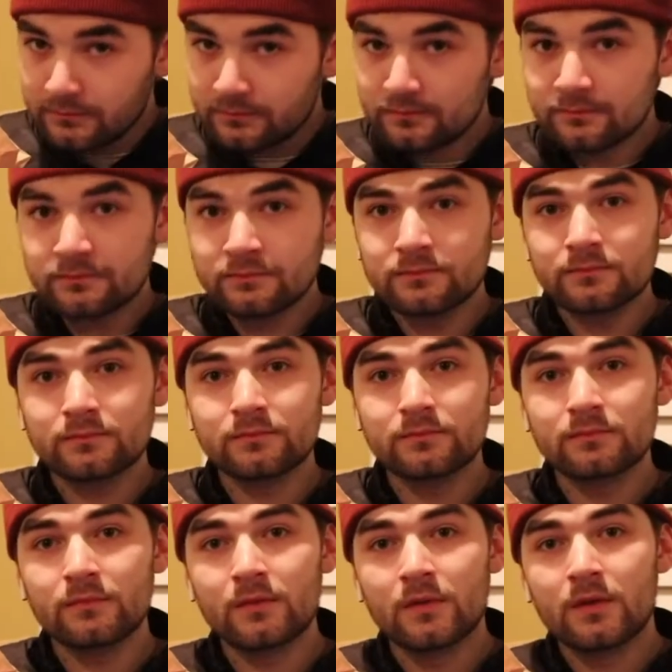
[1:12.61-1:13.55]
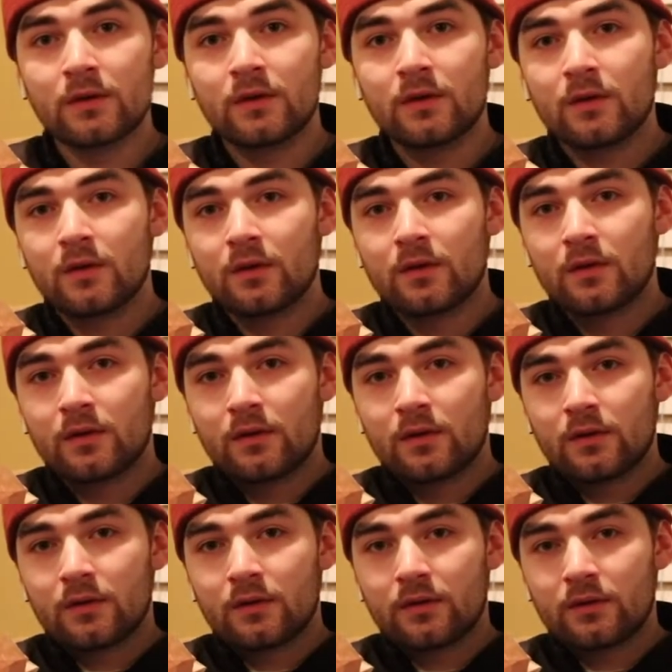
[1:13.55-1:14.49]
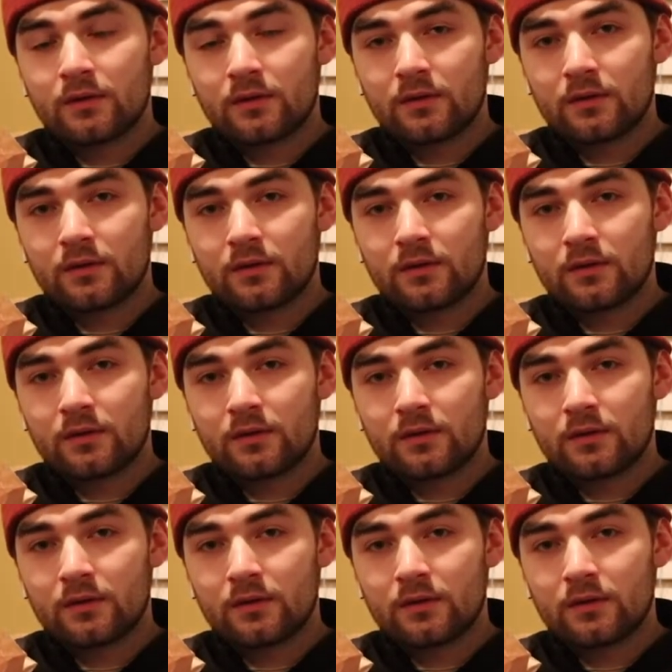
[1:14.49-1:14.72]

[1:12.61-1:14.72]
Hmm? You gonna sit there or tell us your story?